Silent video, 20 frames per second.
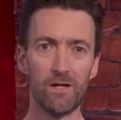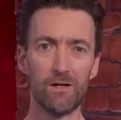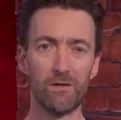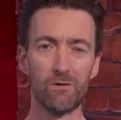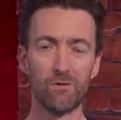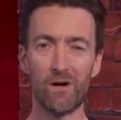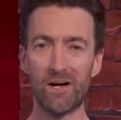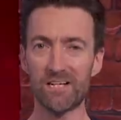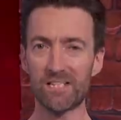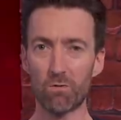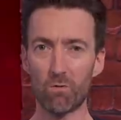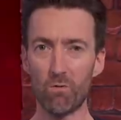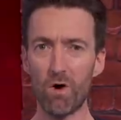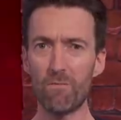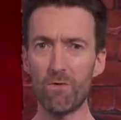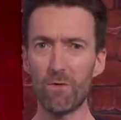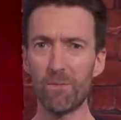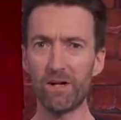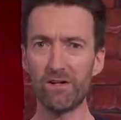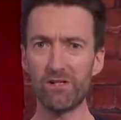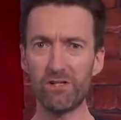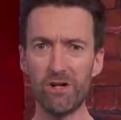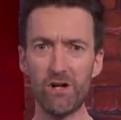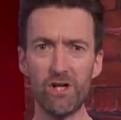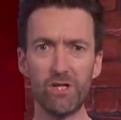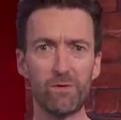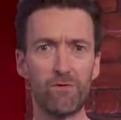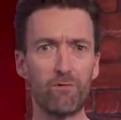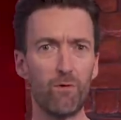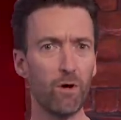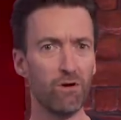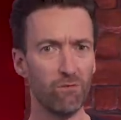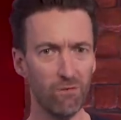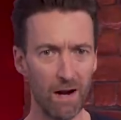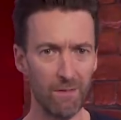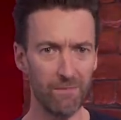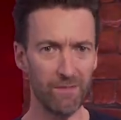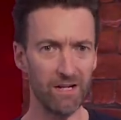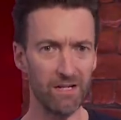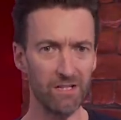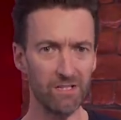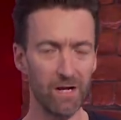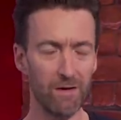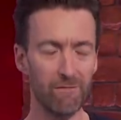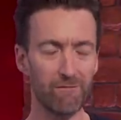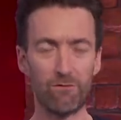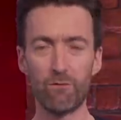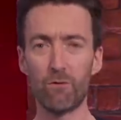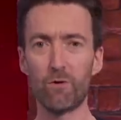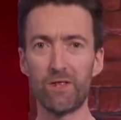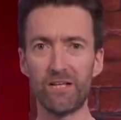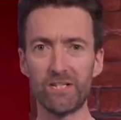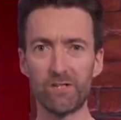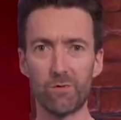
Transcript: Right, one more bit of news before we wrap things up for this